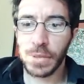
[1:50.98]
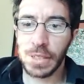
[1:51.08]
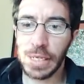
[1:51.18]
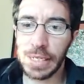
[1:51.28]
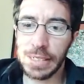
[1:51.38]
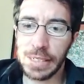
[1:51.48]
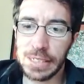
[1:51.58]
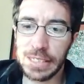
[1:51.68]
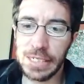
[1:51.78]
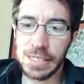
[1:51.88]
and
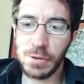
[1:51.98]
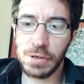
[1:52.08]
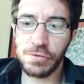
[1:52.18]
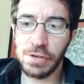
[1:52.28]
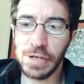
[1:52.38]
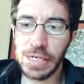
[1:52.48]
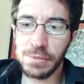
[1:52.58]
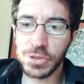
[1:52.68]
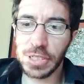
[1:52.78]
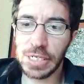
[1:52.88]
here they were free
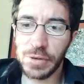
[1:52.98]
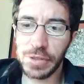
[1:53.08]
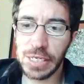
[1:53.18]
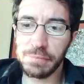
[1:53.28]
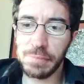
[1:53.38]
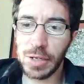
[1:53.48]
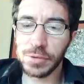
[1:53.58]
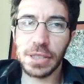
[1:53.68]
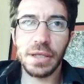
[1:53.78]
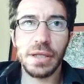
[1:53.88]
variables, and now they get
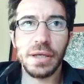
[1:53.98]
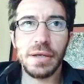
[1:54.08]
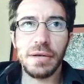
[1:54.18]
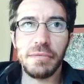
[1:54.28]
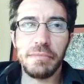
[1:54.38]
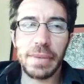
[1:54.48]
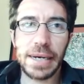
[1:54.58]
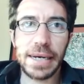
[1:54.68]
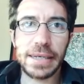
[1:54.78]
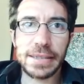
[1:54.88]
bounded
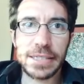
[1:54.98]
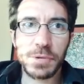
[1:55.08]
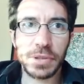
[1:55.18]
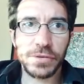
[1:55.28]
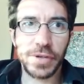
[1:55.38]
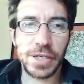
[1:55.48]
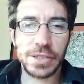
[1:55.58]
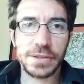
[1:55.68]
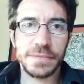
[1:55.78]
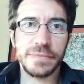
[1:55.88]
by these
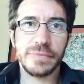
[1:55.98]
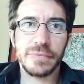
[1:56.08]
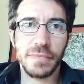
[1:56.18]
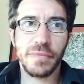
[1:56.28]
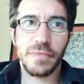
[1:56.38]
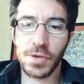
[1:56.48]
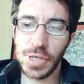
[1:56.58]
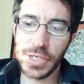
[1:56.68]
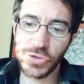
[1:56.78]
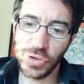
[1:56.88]
quantifiers.
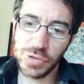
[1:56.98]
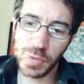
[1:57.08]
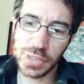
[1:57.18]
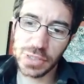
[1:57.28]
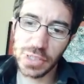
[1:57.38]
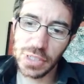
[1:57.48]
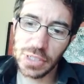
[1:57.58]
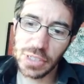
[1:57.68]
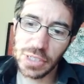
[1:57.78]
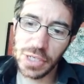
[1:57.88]
Okay, so it was
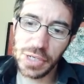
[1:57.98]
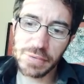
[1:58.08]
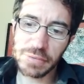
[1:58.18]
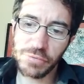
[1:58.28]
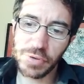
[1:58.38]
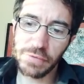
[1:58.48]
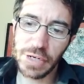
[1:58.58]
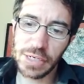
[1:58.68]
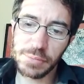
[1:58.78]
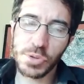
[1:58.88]
here you have some free
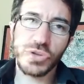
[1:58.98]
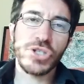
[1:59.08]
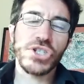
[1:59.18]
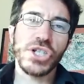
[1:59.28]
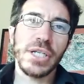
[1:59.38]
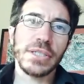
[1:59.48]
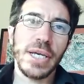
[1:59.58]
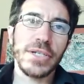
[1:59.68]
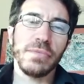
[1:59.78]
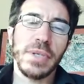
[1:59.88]
variables. The
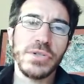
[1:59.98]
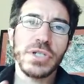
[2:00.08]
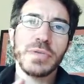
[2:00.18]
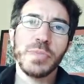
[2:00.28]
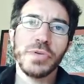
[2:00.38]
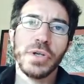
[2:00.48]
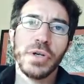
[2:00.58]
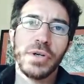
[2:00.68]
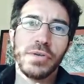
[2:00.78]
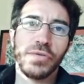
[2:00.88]
generalization means you just put
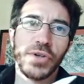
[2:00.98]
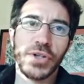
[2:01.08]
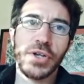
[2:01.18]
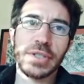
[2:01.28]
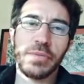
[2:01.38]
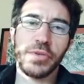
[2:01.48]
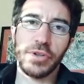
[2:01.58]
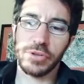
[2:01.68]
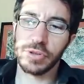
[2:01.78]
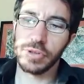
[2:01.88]
for alls up
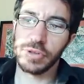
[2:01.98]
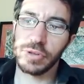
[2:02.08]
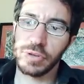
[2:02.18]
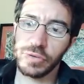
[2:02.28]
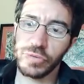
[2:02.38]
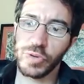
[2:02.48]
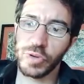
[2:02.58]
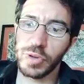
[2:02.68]
front for all